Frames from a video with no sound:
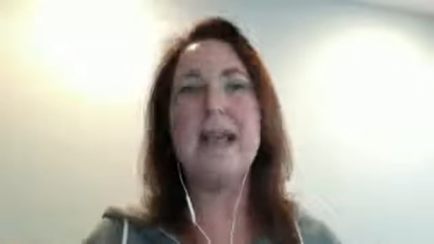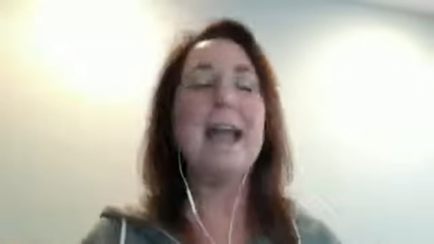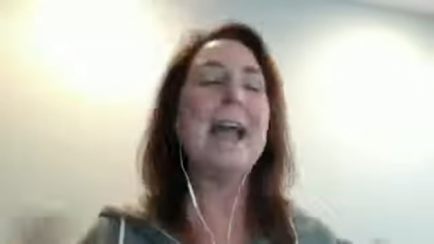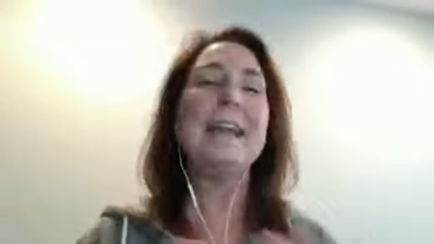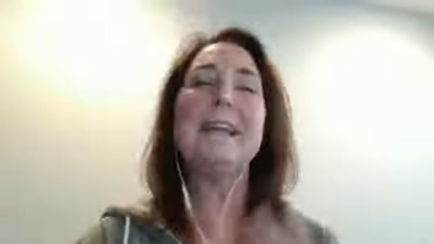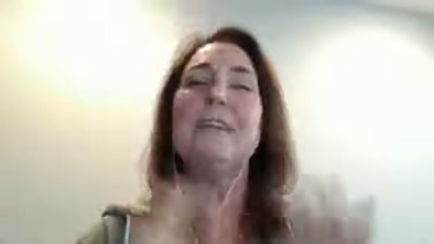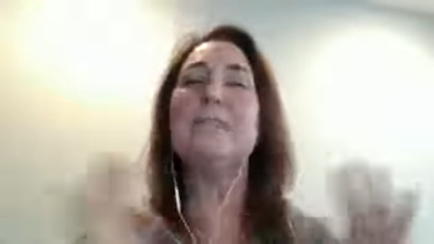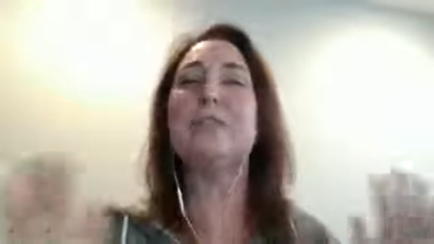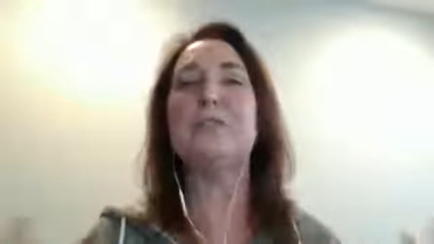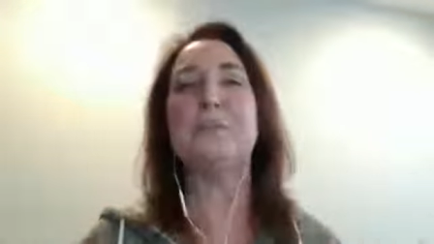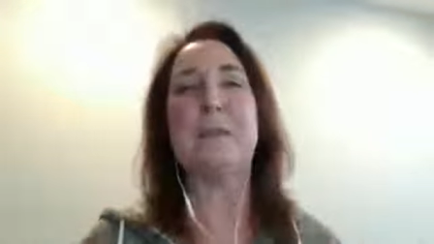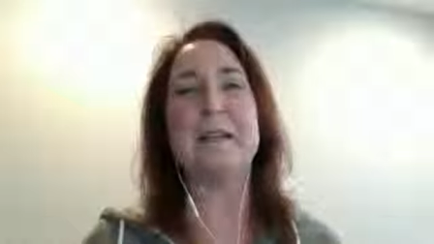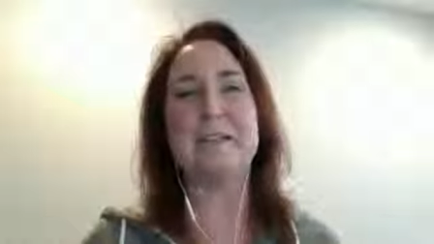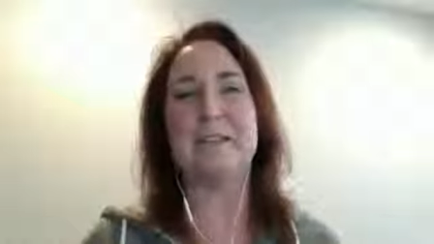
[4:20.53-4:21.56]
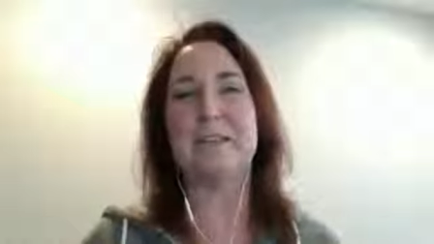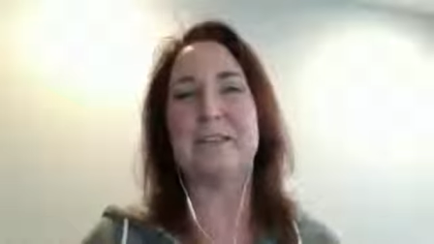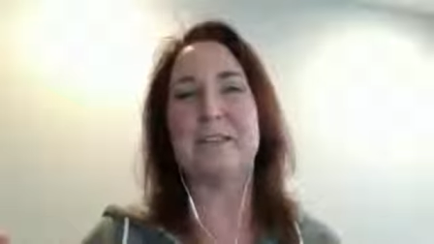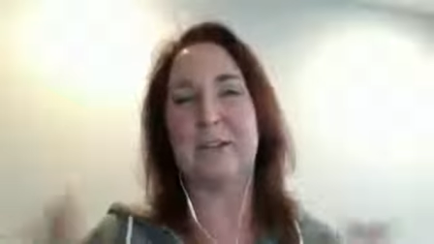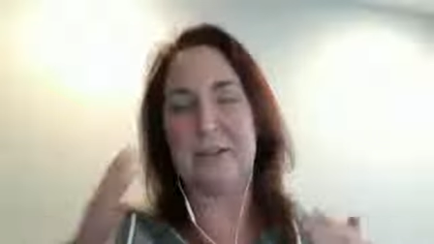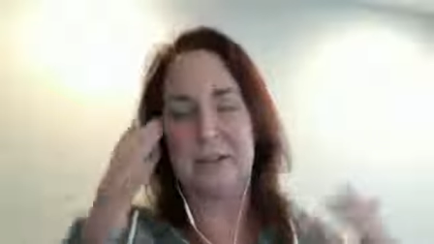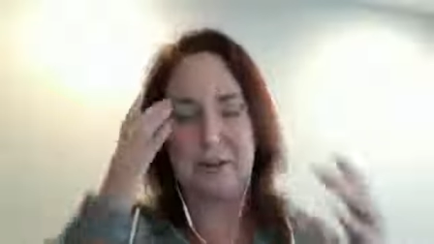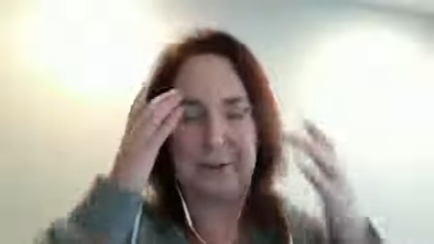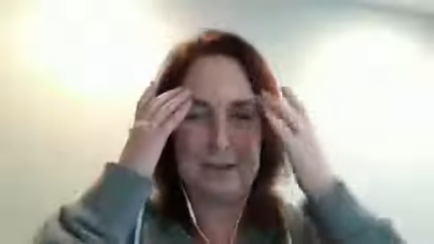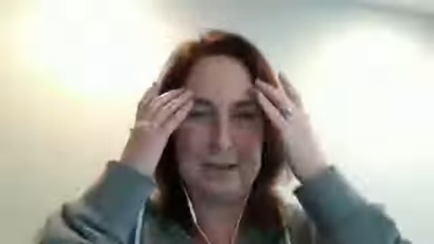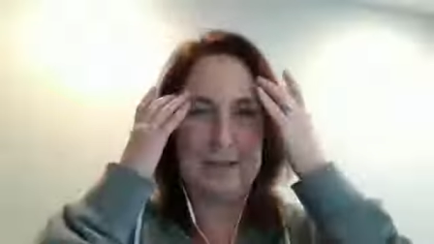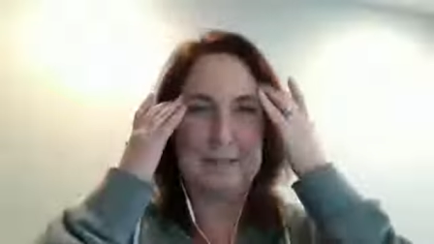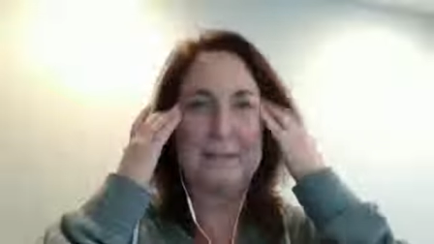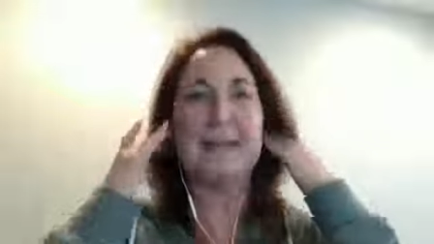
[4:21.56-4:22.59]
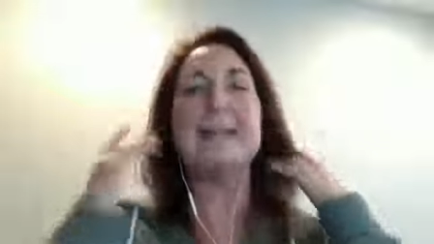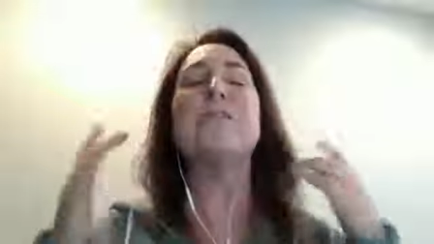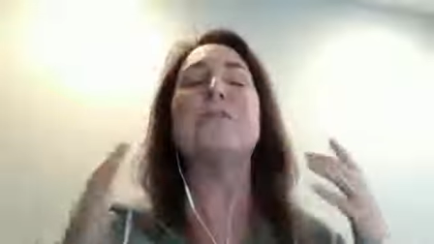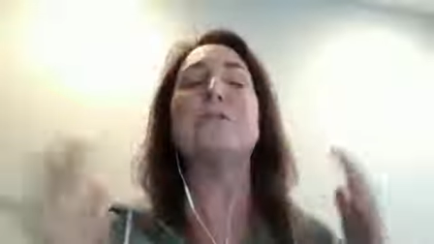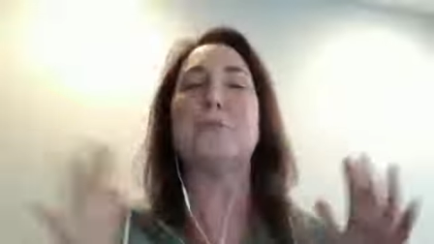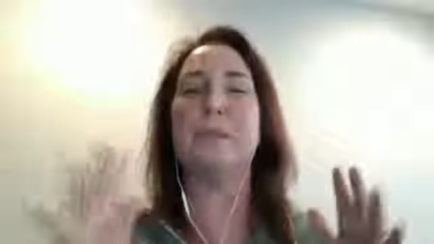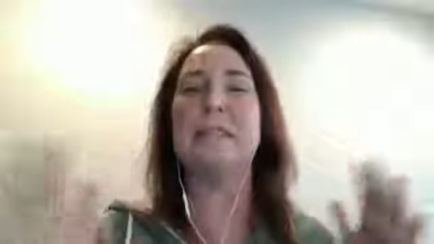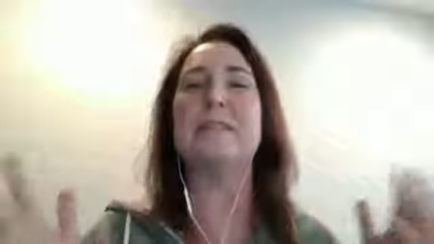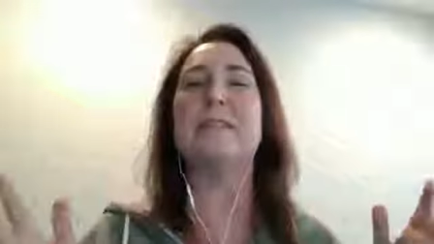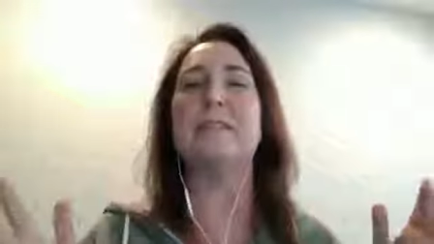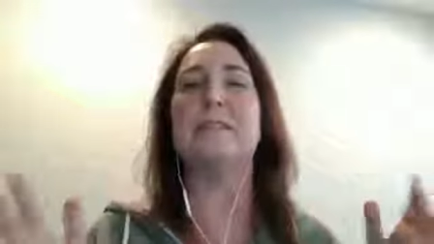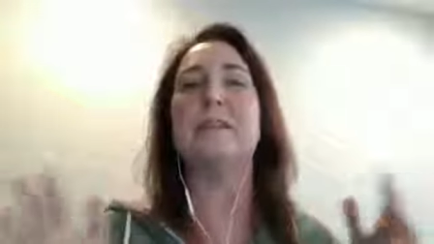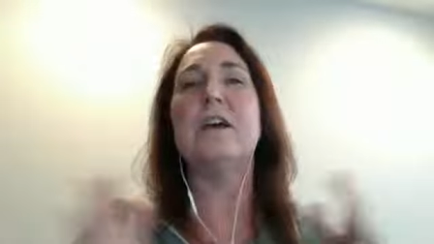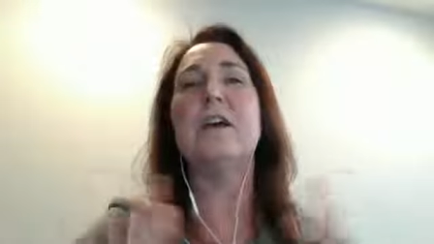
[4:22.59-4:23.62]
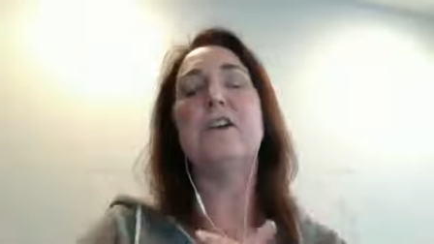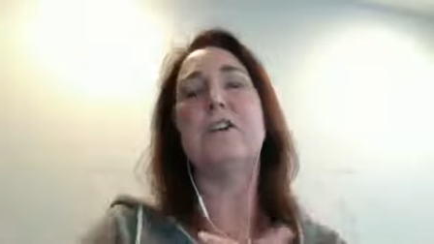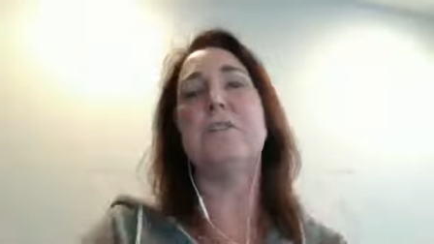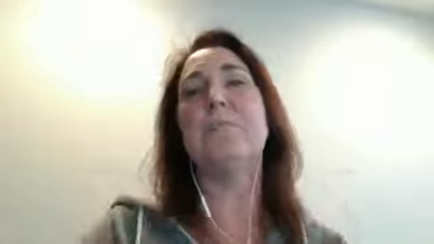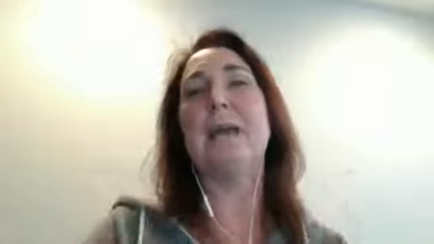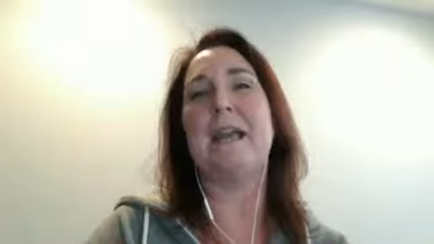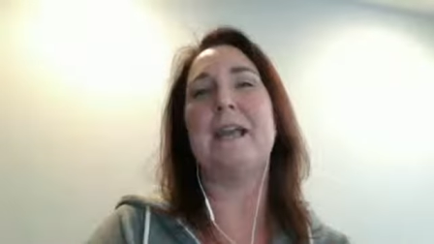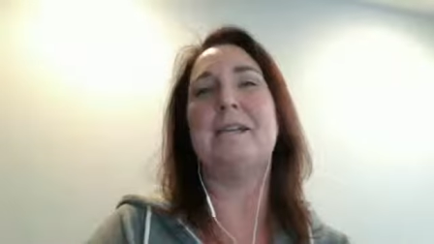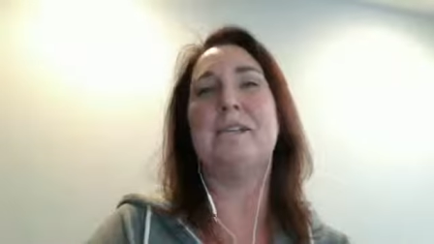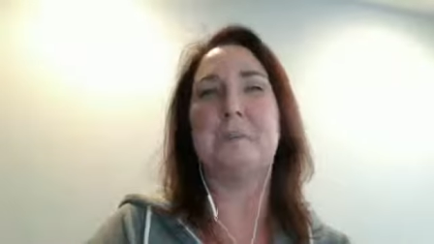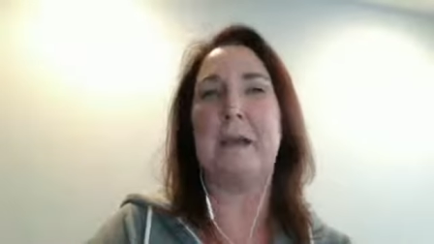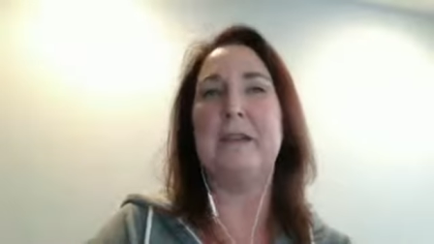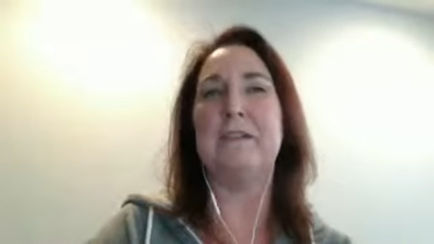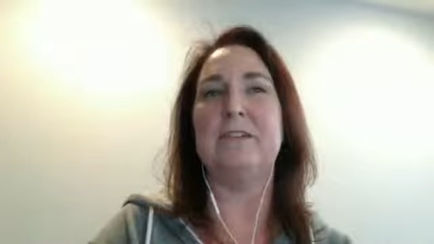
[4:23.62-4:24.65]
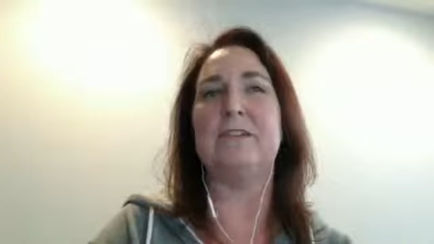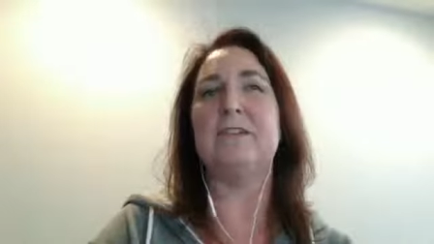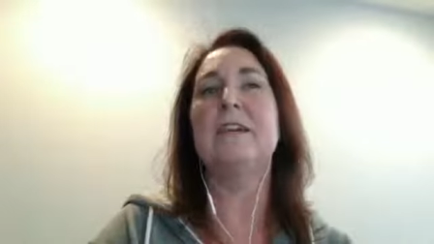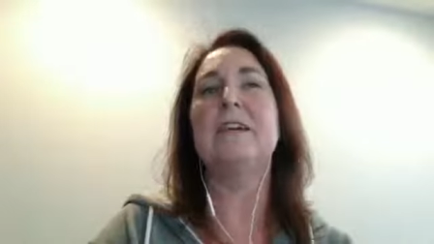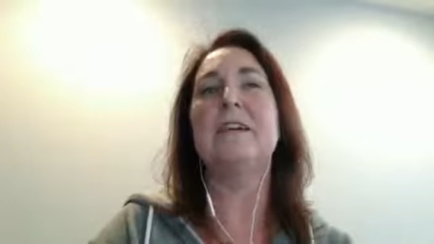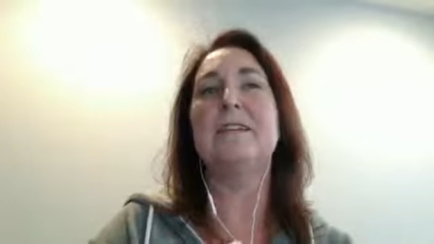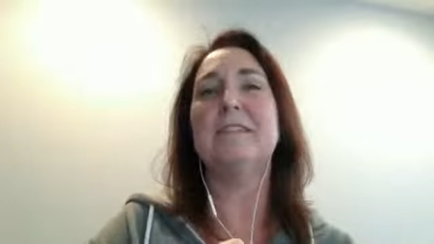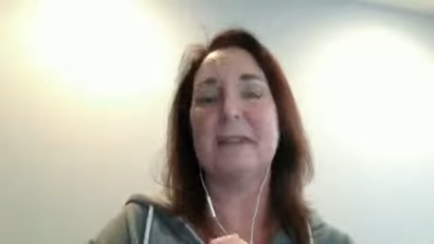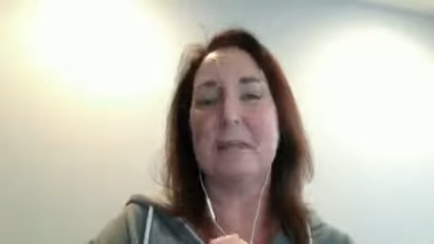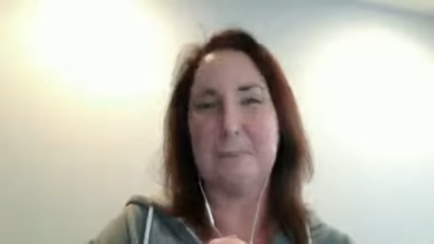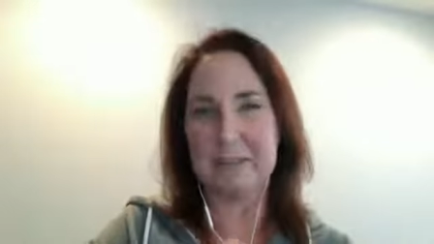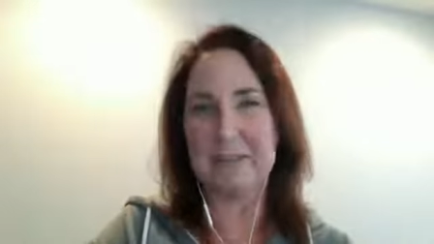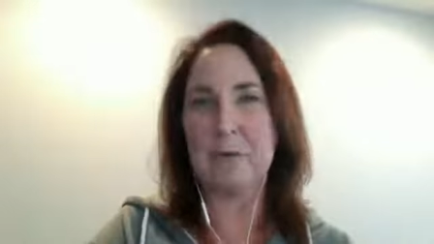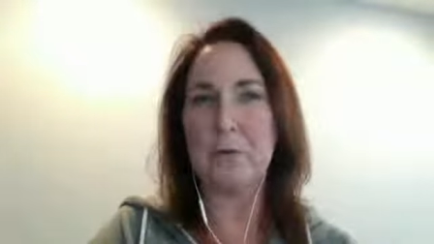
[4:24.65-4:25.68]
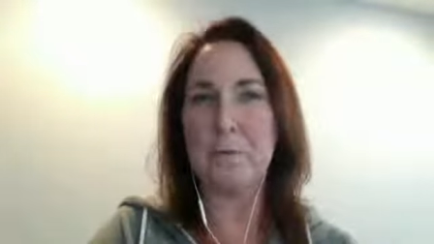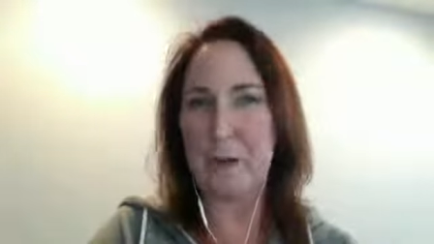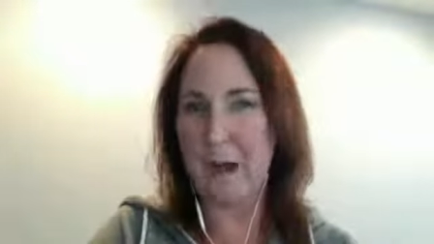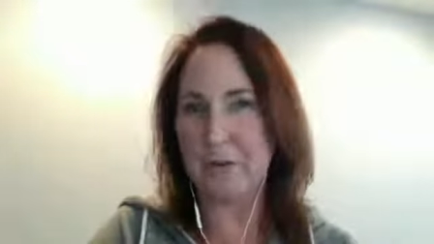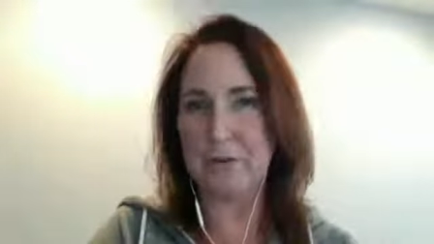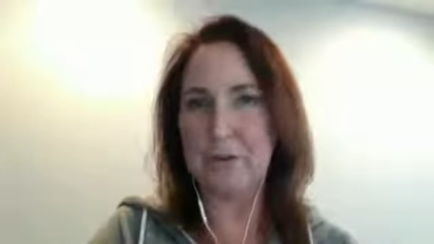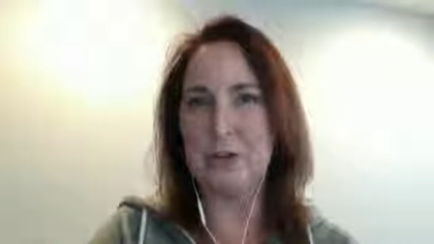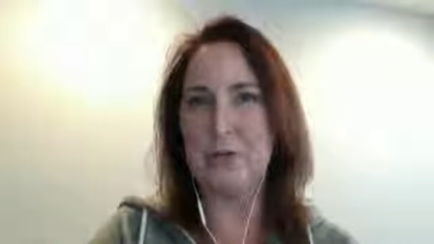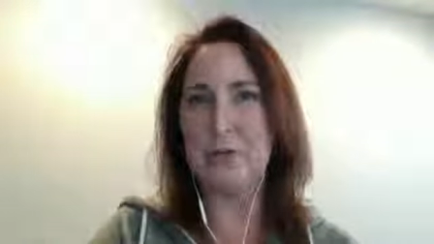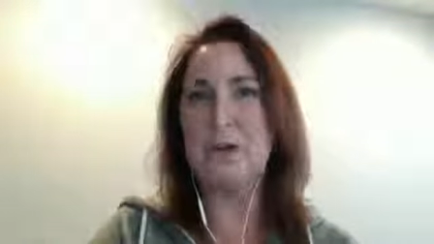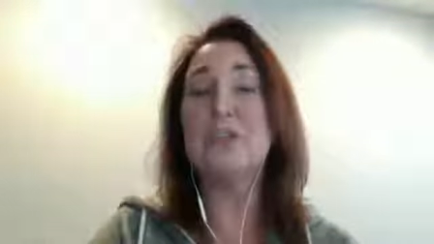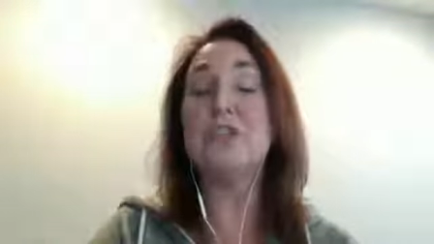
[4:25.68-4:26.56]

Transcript: Any of those spaces or, you know, uh, any of those reasons could make a space something that would bother you.